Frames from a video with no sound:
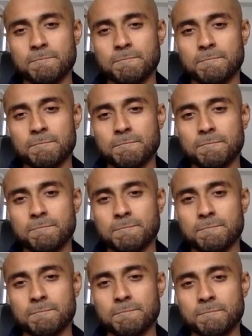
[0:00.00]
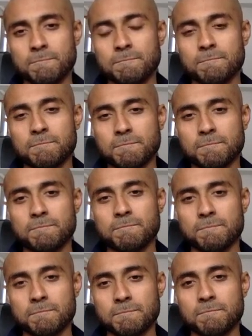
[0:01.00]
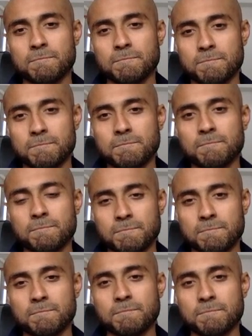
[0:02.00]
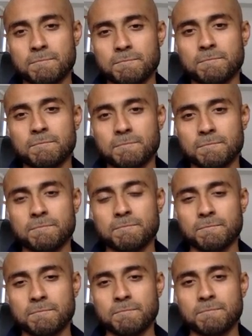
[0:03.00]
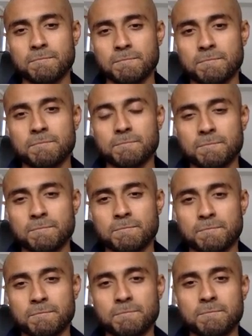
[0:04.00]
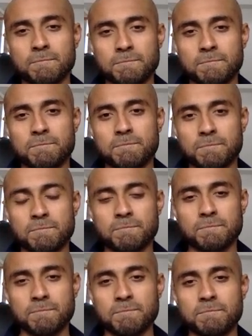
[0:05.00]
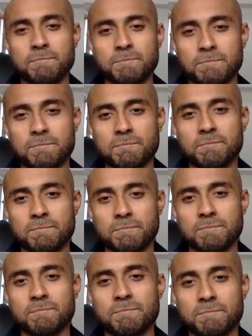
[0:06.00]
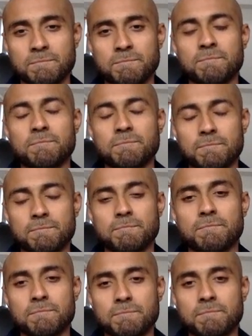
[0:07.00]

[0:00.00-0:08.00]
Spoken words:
No words are spoken by the person on screen.